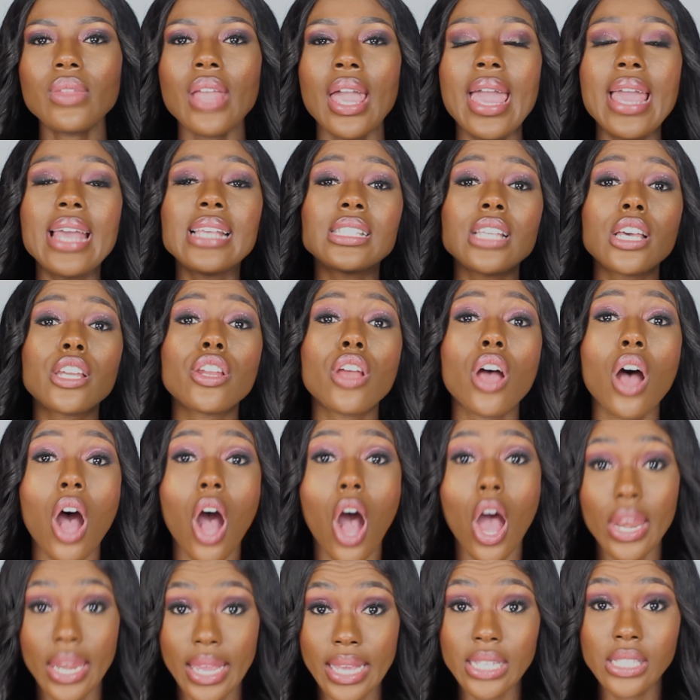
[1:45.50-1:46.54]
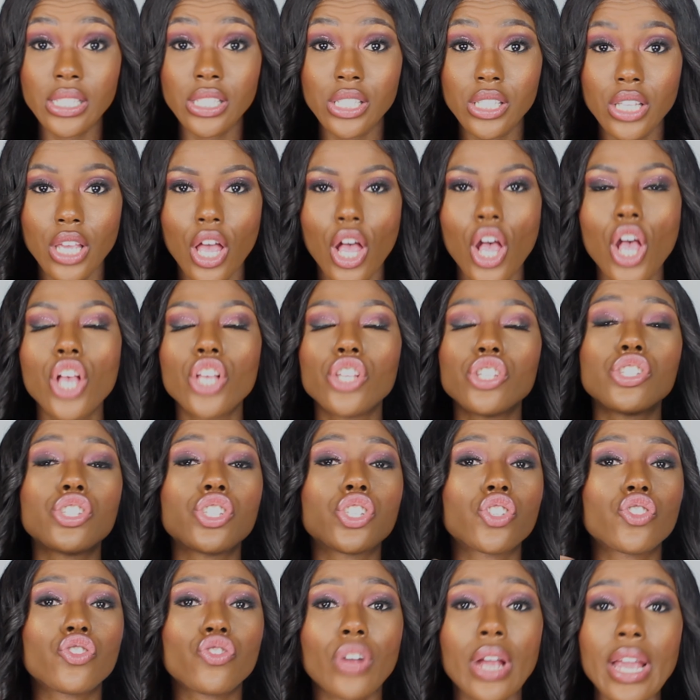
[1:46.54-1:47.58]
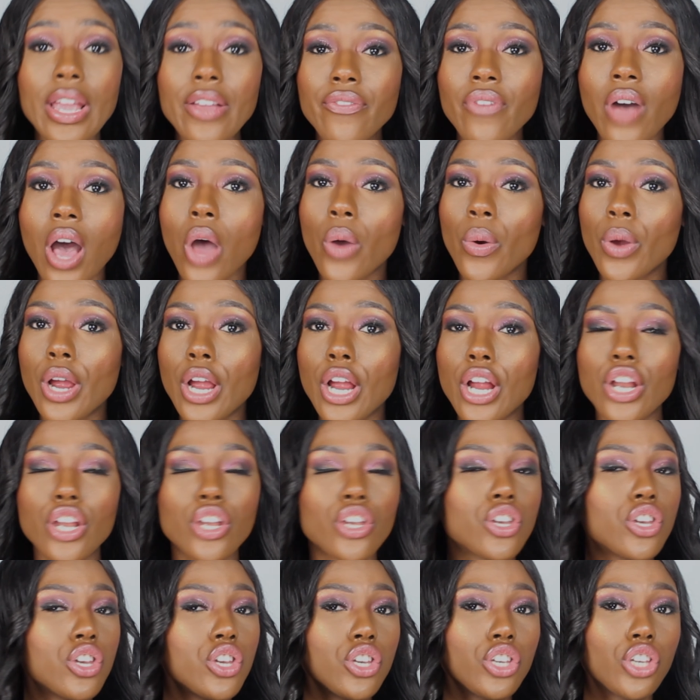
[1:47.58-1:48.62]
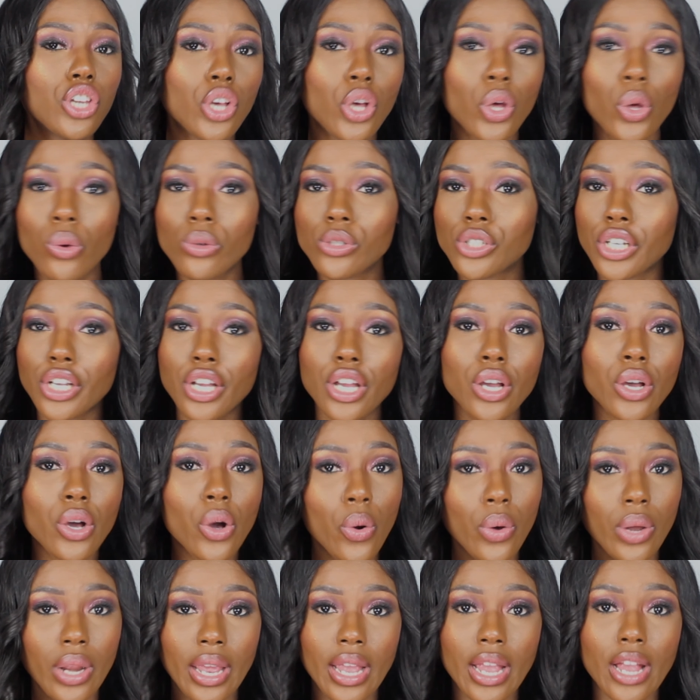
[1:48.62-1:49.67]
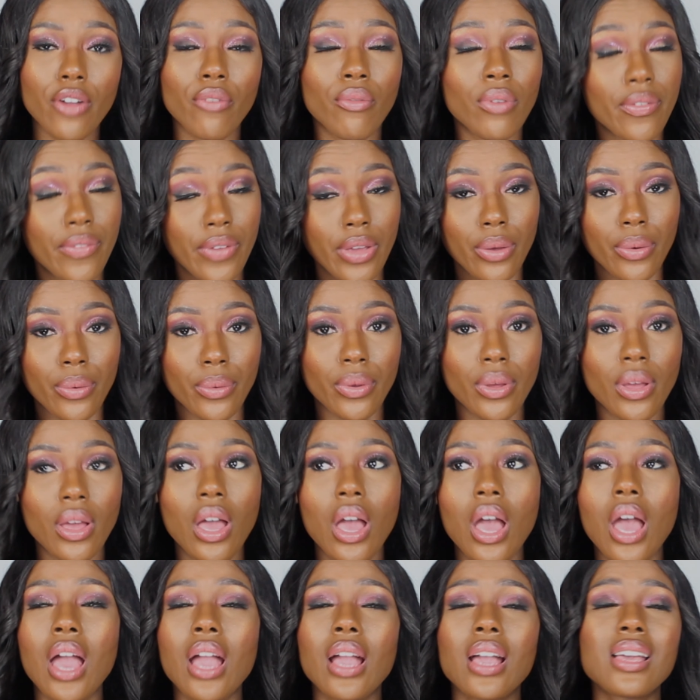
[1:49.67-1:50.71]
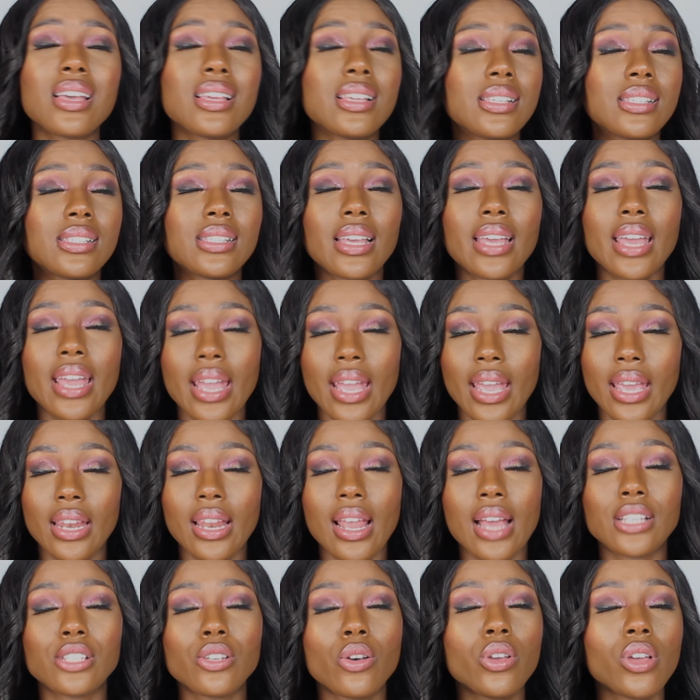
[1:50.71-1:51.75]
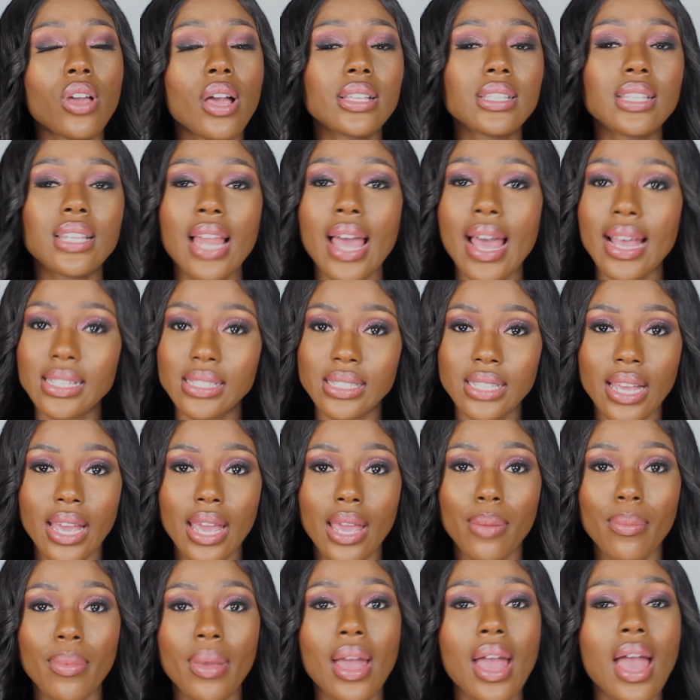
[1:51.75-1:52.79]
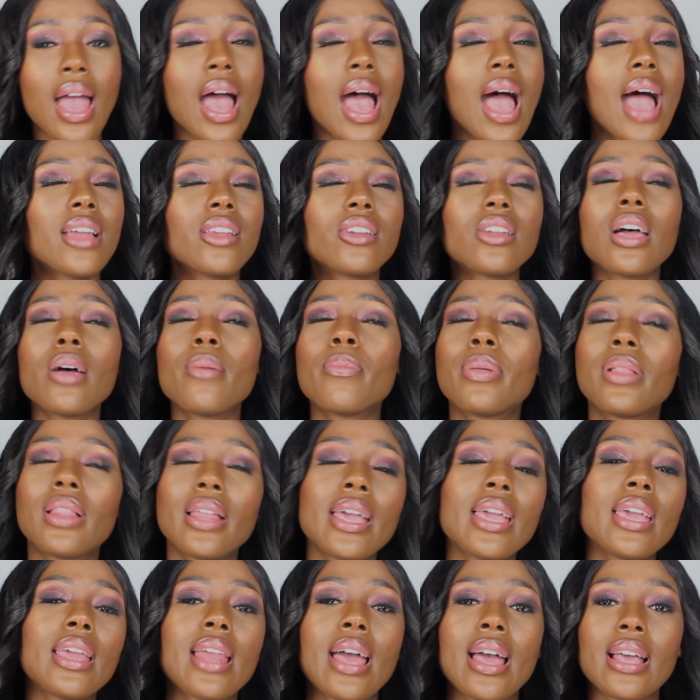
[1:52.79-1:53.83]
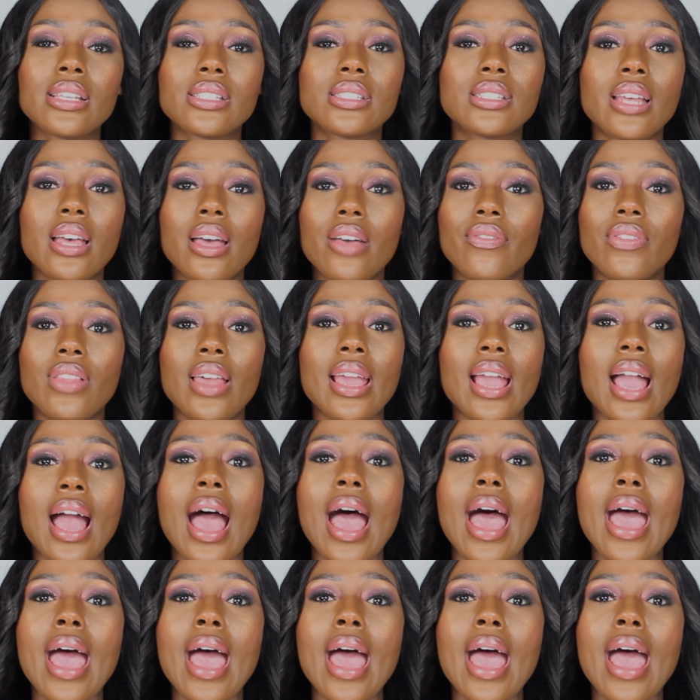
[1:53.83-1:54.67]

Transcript: is an honest, straightforward, no sugarcoating review. Because again, I told you guys the last time, I do not play that stuff. Like